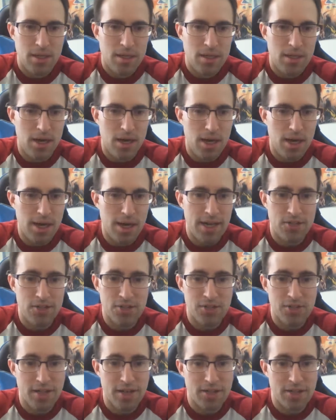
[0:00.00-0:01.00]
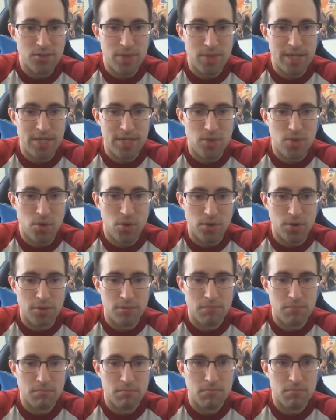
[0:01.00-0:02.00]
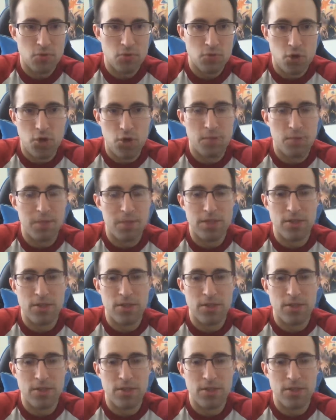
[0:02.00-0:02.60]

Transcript: AJ Styles, Randy Orton could be a